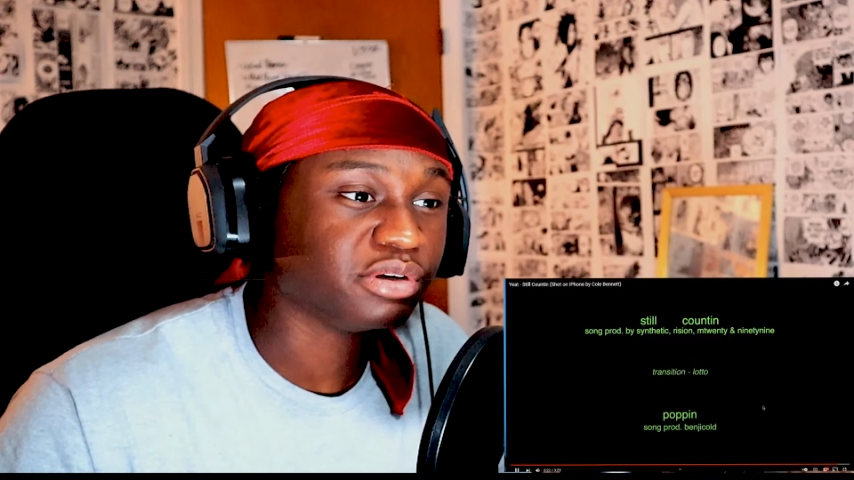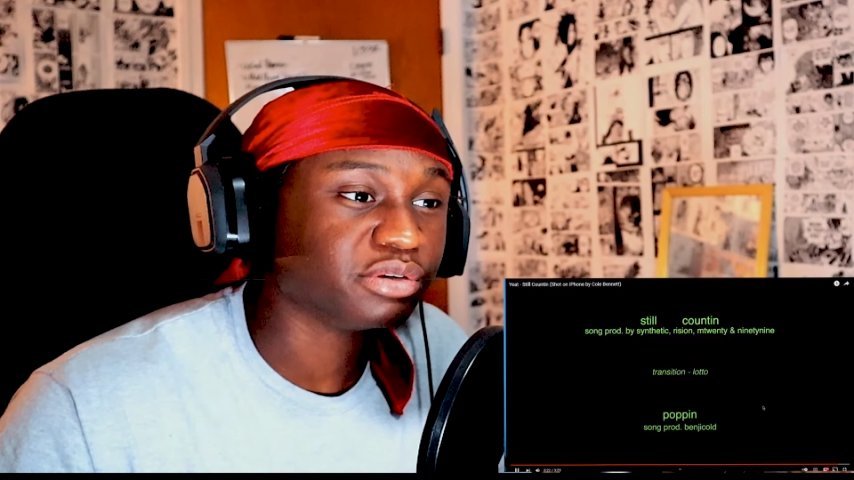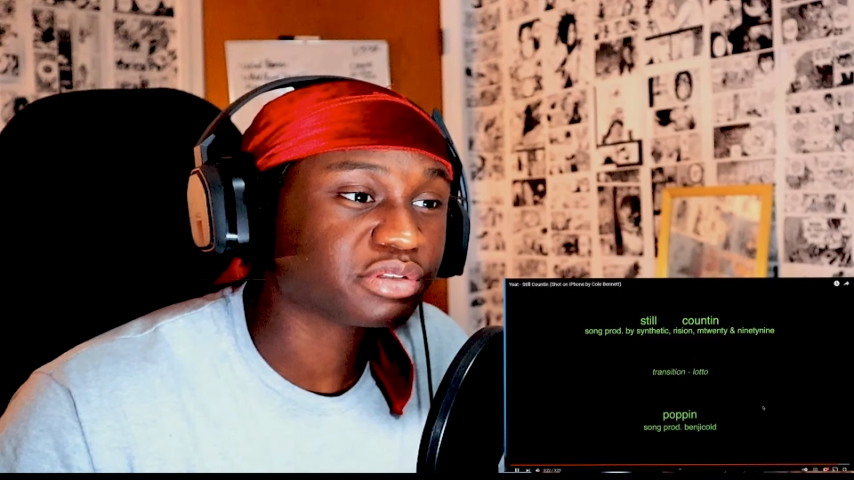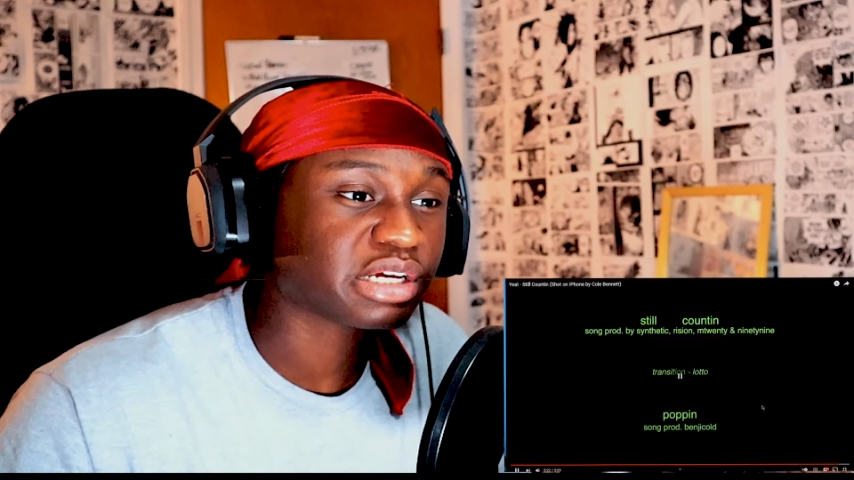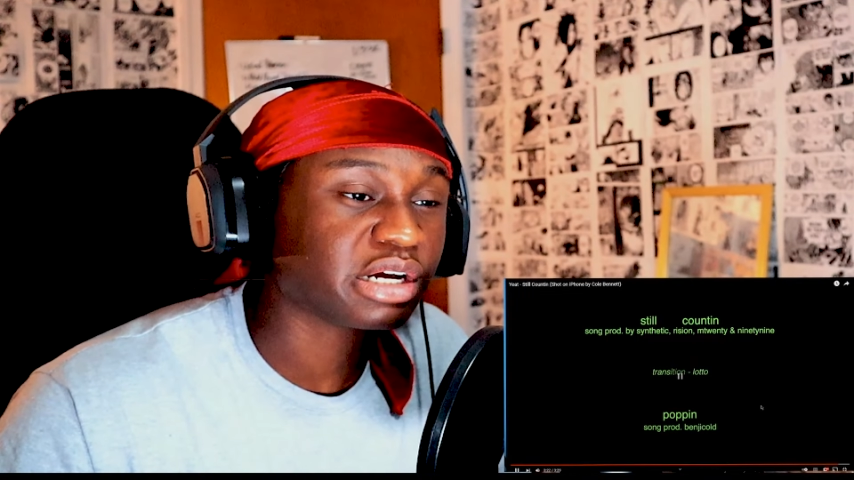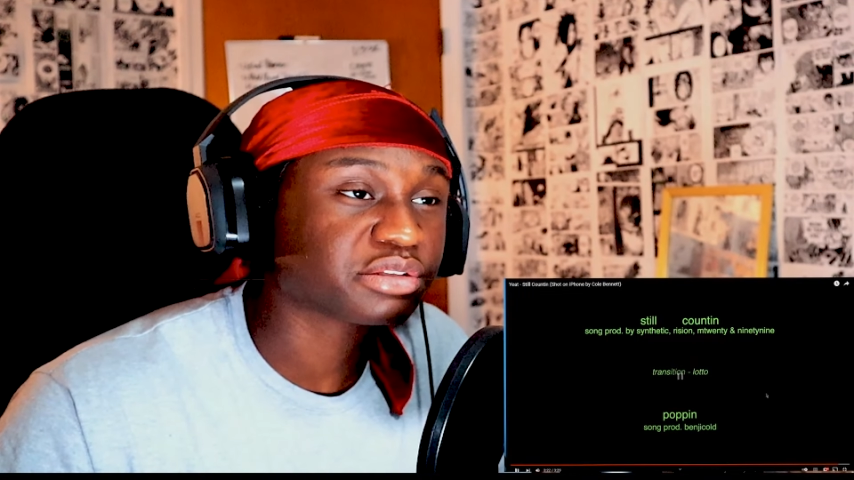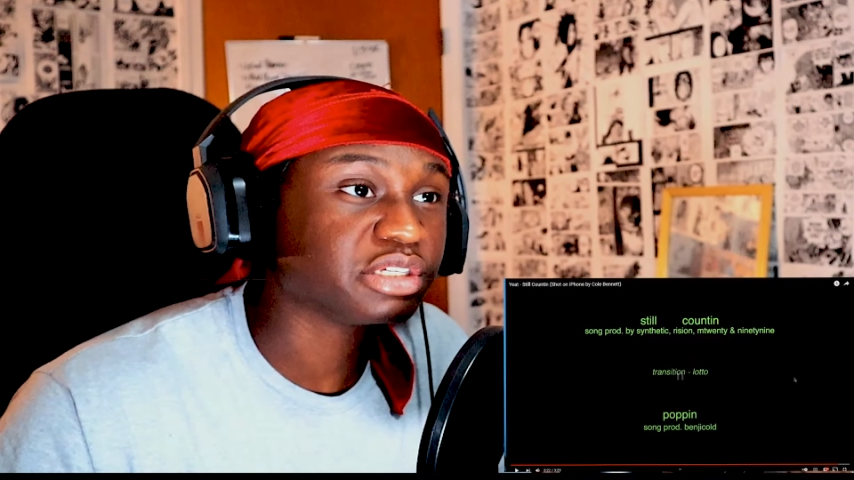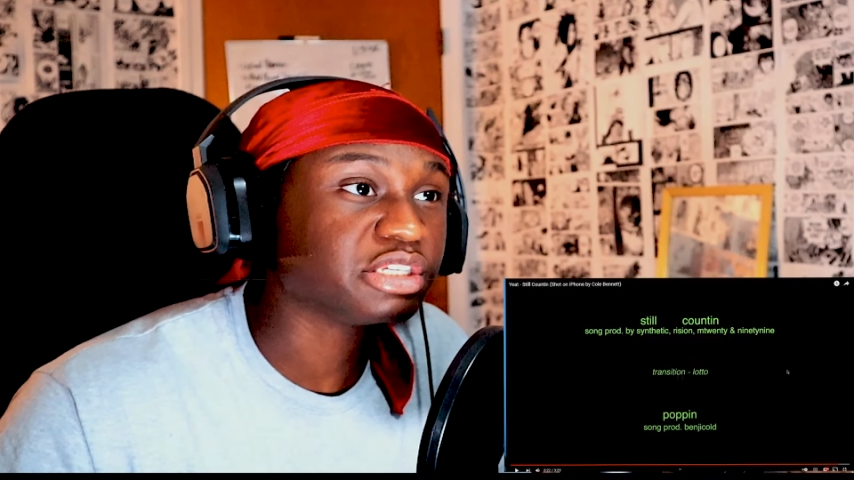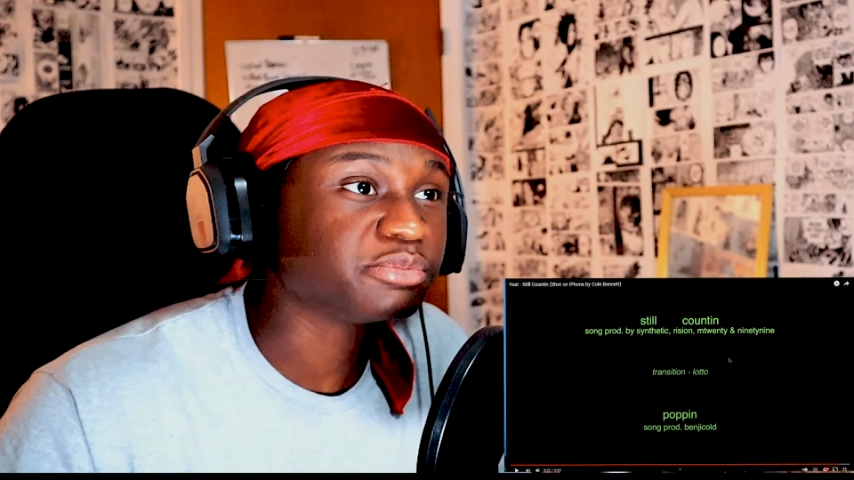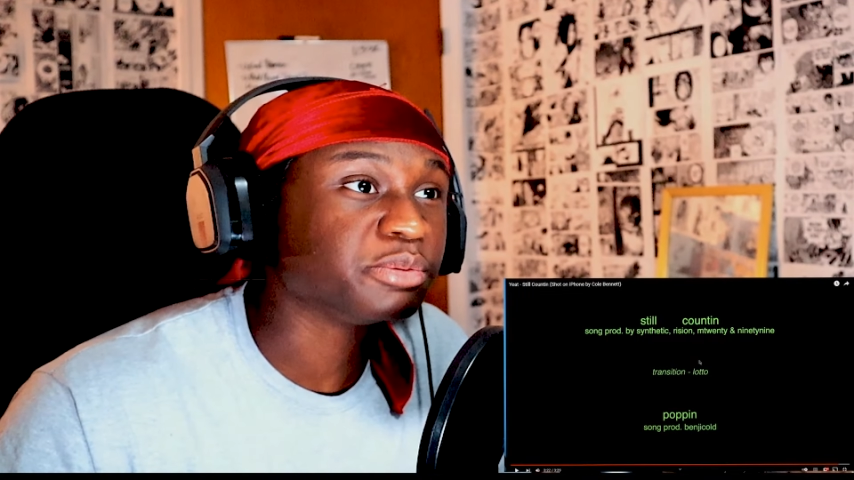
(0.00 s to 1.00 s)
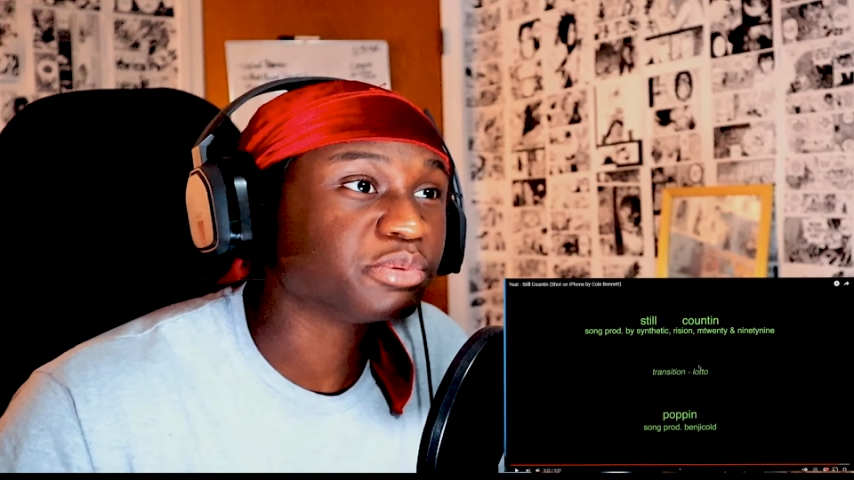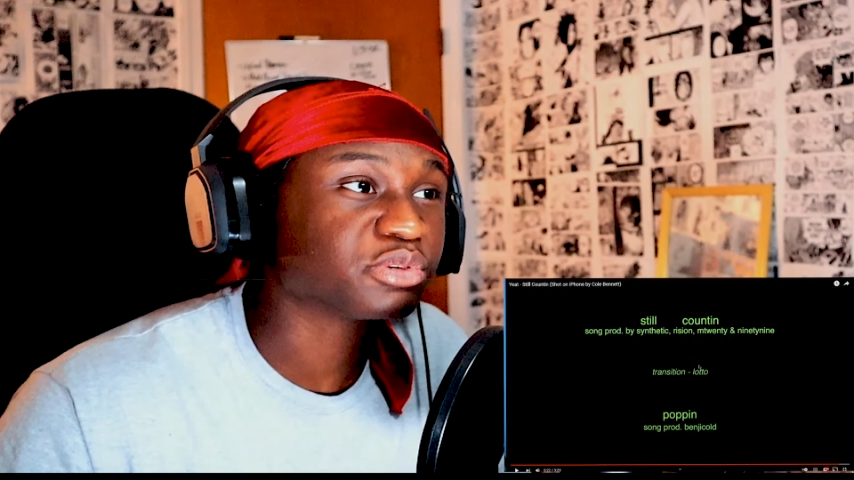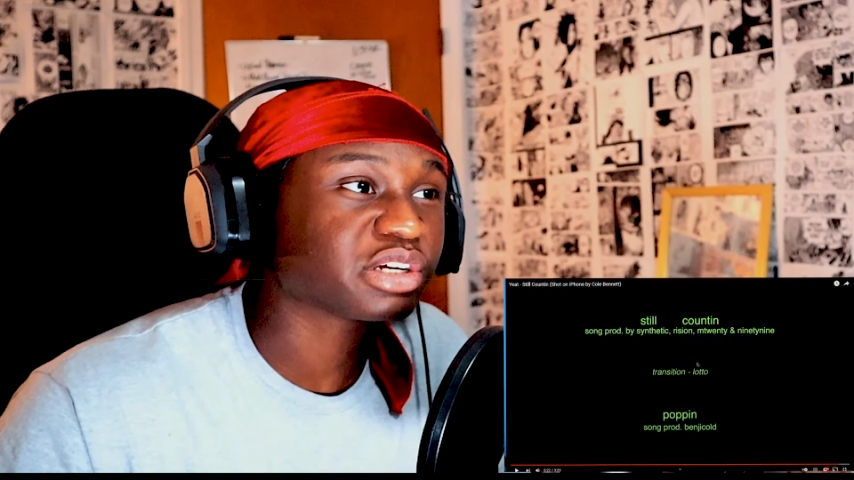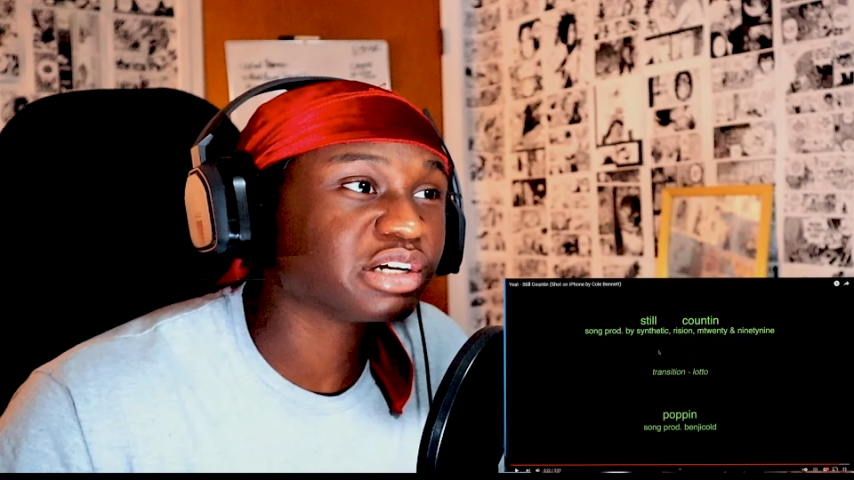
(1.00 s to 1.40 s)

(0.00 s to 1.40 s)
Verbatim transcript: Shout out to these people. Shout